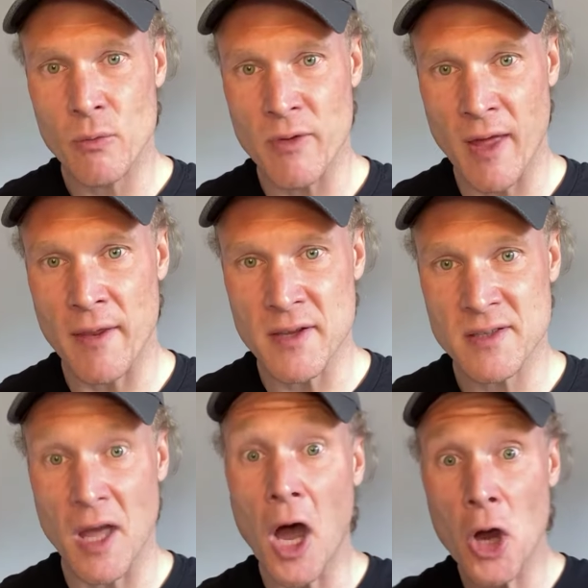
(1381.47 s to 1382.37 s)
with others.
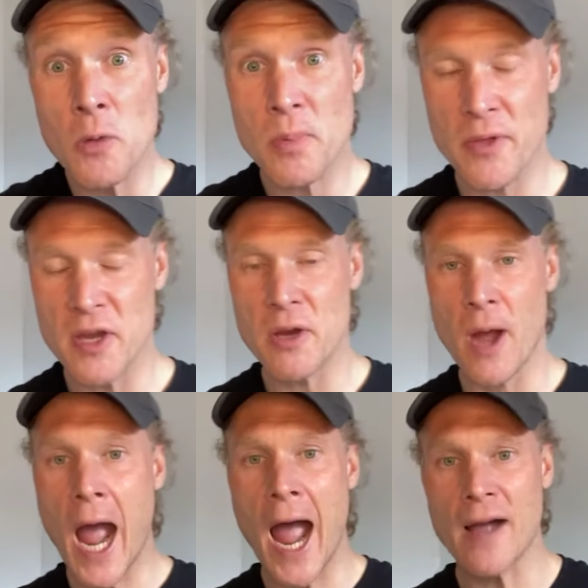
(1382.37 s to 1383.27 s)
The hope that you
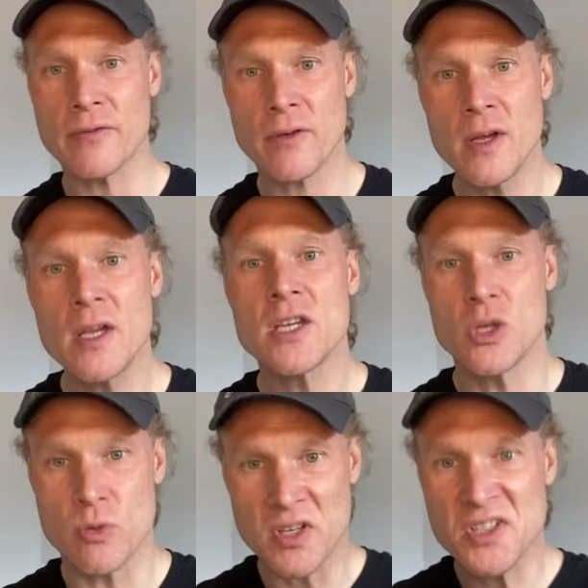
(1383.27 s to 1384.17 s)
have,
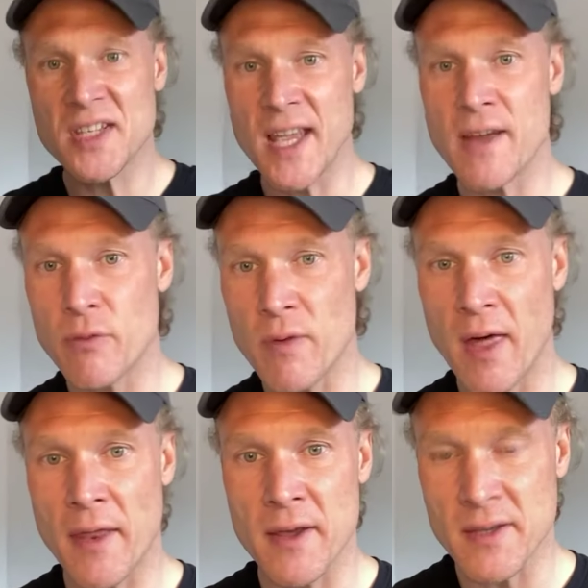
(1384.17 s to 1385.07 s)
you receive with
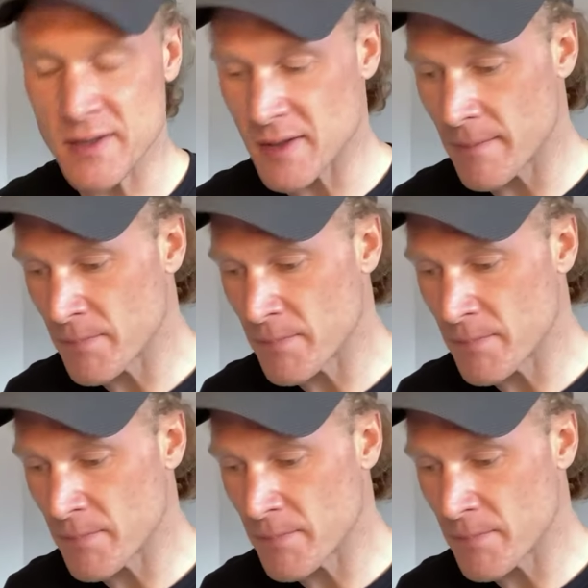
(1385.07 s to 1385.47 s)
others.